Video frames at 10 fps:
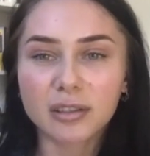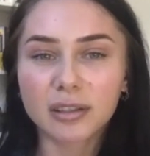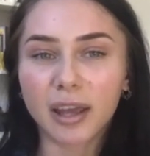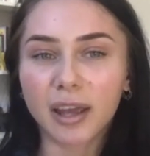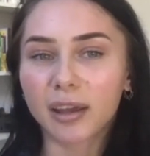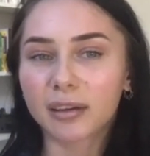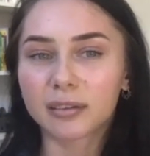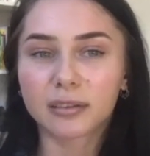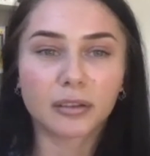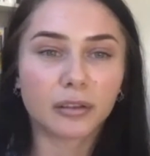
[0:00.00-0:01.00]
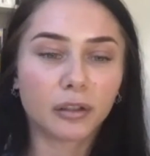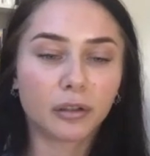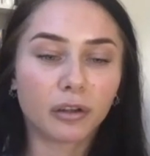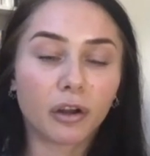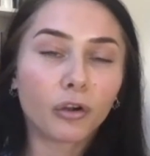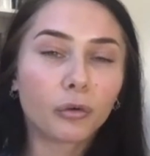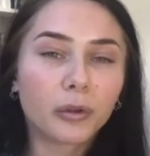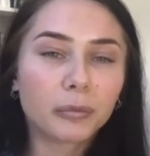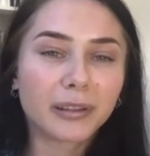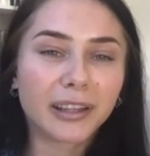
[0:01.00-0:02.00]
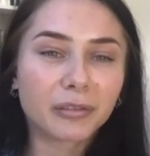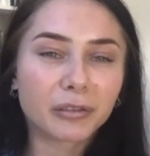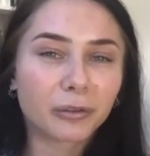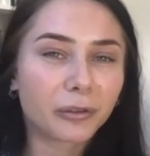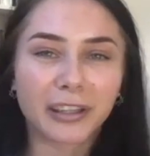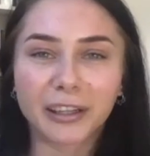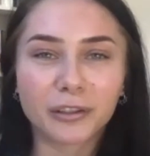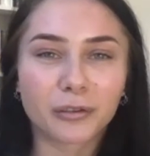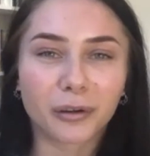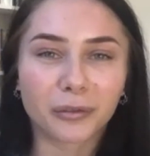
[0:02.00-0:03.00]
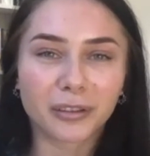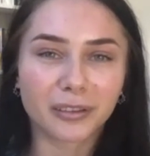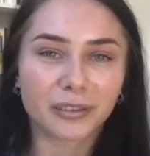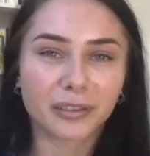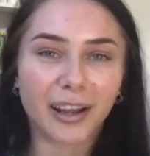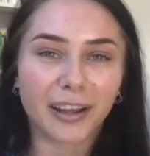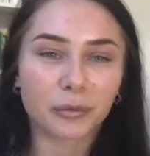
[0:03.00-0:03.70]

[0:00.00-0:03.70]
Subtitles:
and who would believe a 14-year-old, right?